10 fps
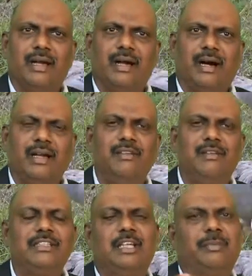and he
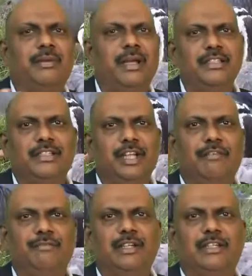was surprised
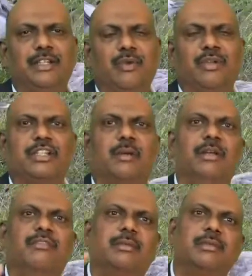if that sound was coming
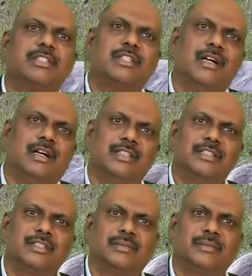from the stars.